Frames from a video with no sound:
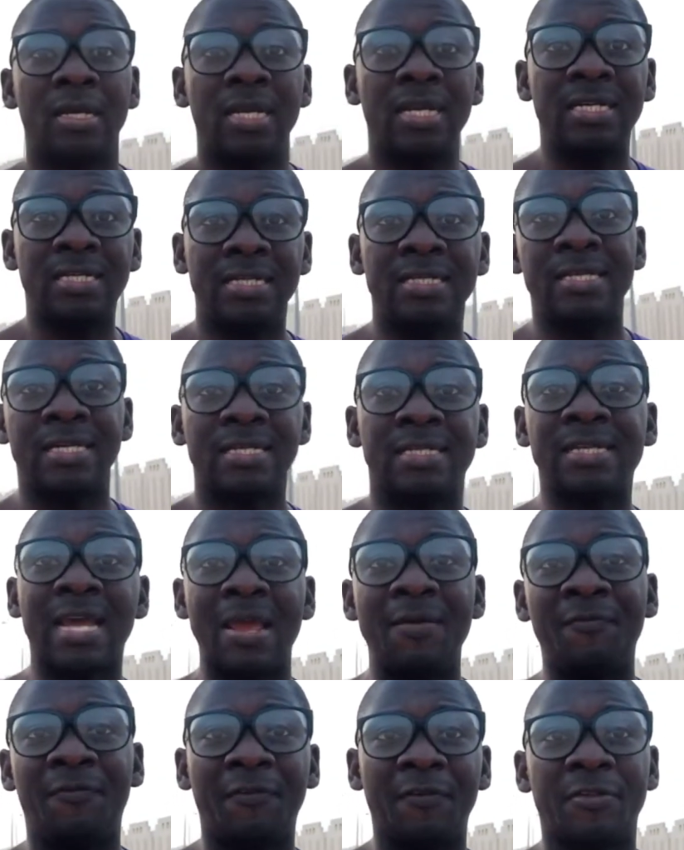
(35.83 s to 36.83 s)
It is the
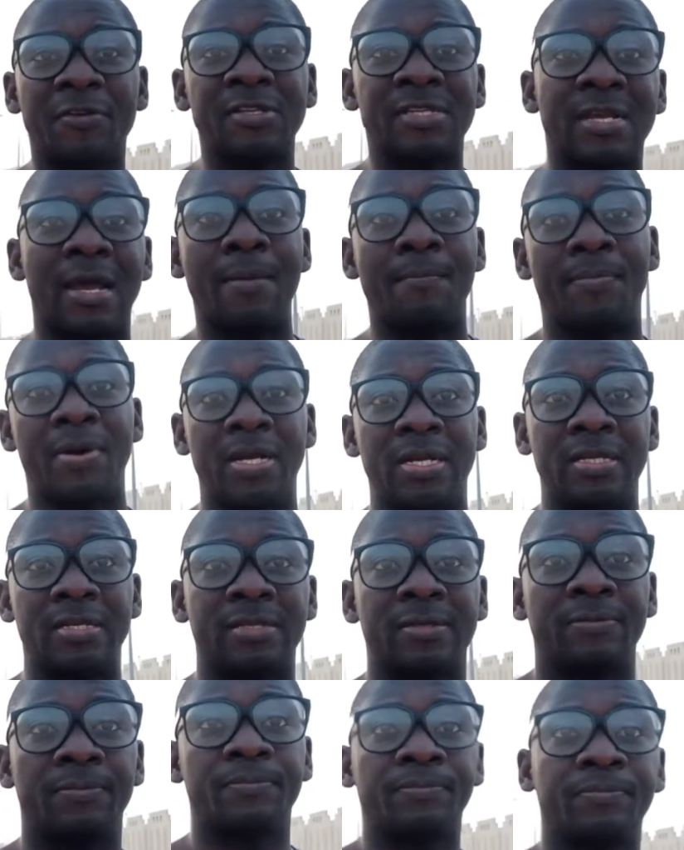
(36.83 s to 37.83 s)
time for those
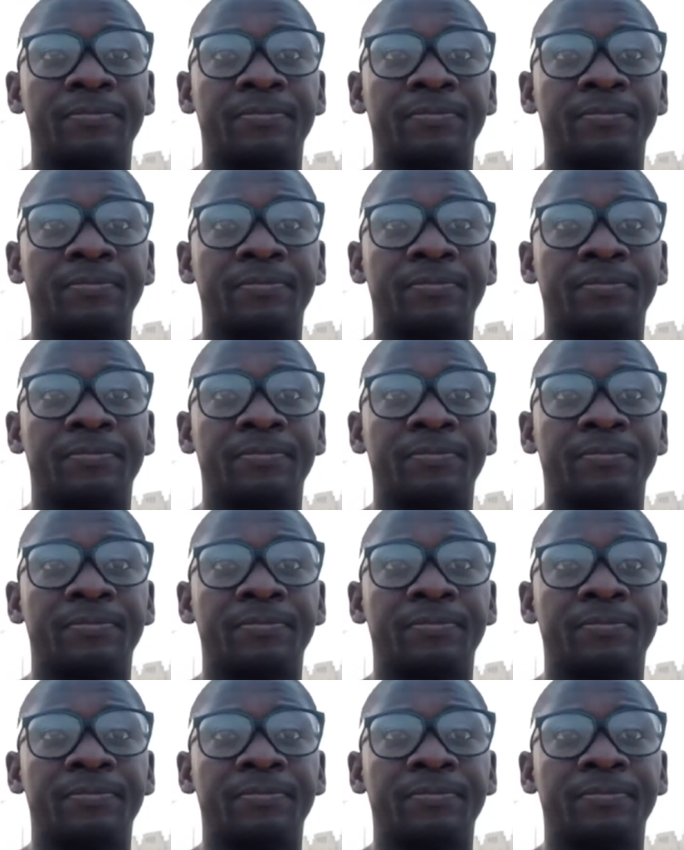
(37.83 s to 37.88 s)
companies,